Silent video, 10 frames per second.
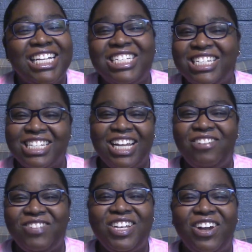Just
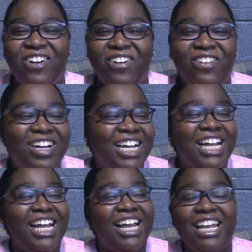let me know
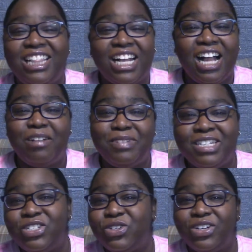in the
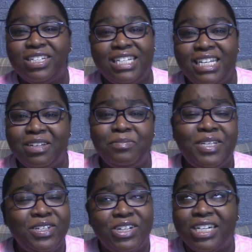comments or DM
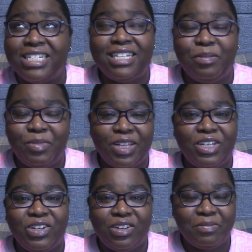me or something,
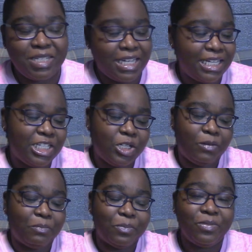you know what I'm saying?
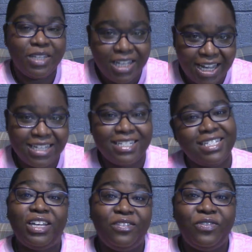So
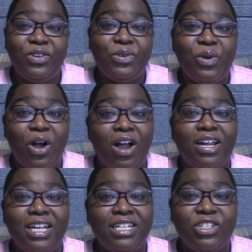yes, if you
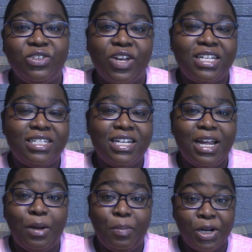are interested
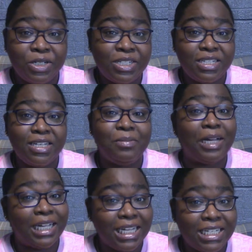in purchasing
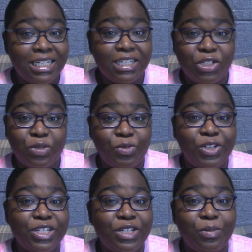my honey and
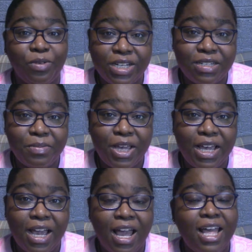turmeric soap recipe,